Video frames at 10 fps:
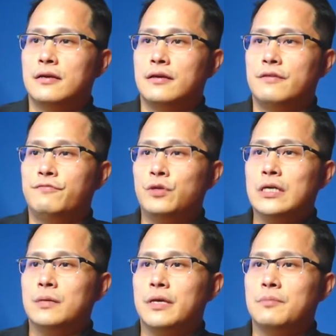If we're
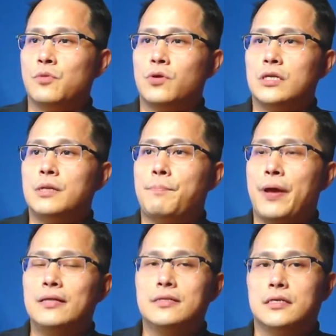gonna be more
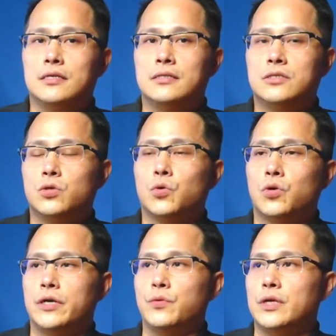independent
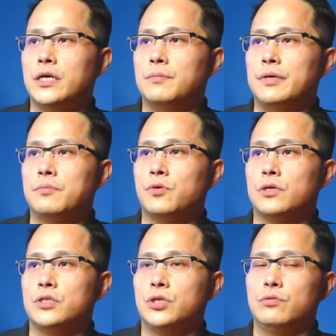or we're gonna be more
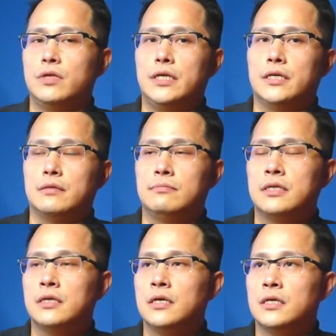union.
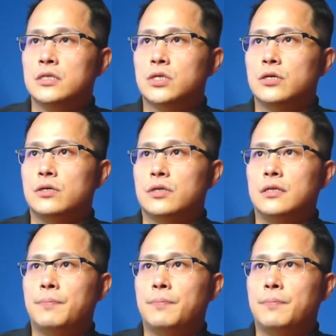So in the